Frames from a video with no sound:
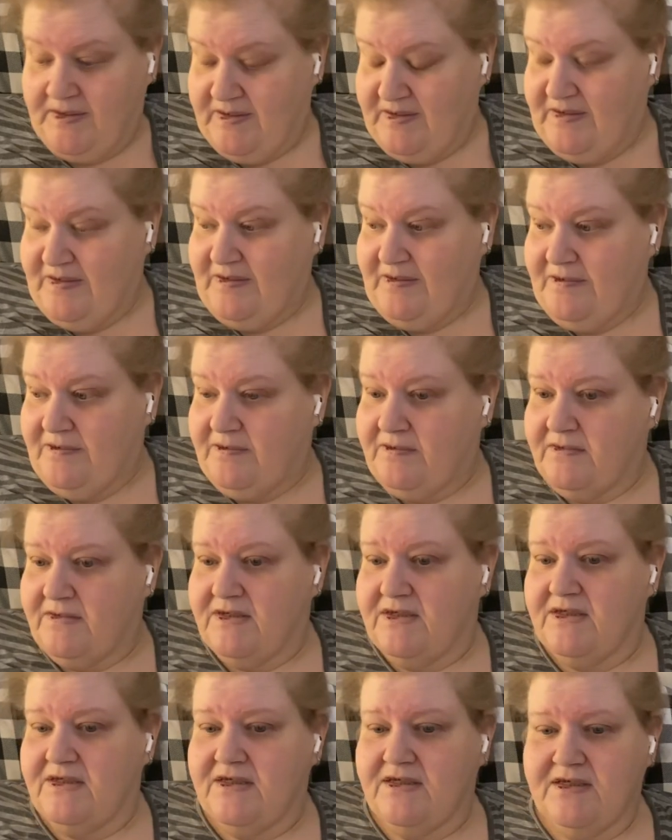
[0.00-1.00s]

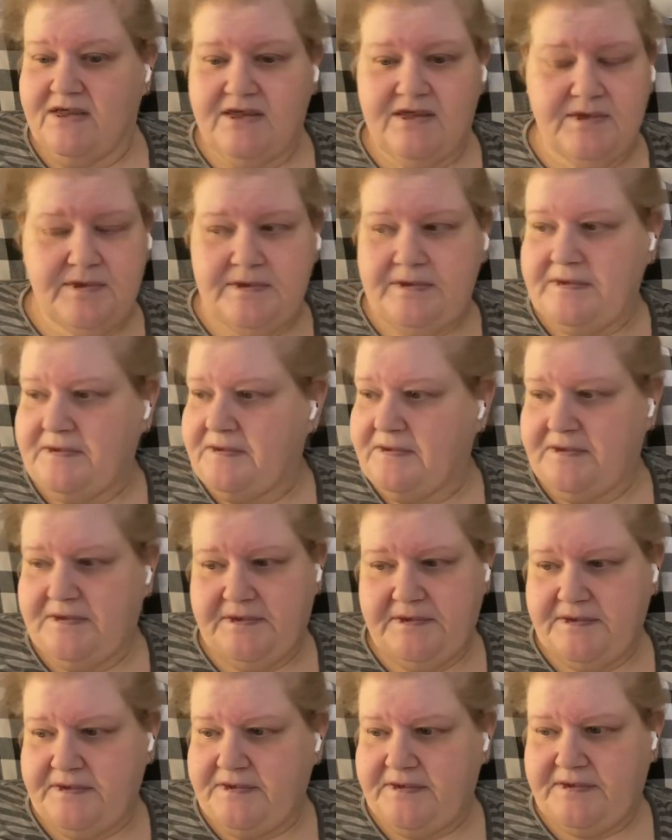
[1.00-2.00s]

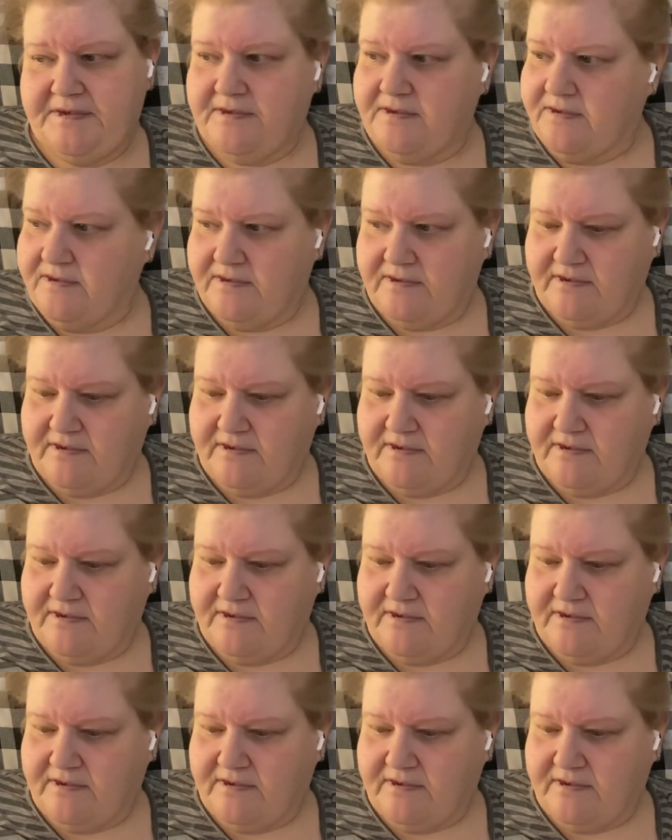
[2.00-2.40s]
Nothing is said.